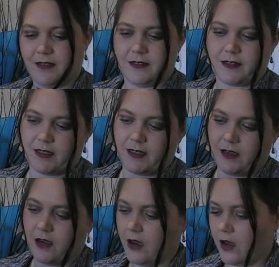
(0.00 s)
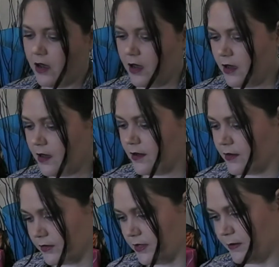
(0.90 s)
Okay.
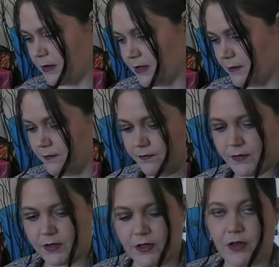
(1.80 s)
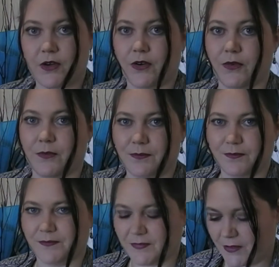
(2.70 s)
Oh, yep. Cool.
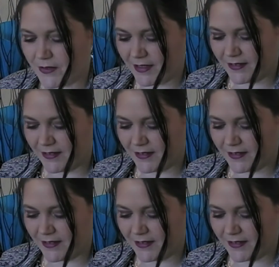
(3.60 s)
All right,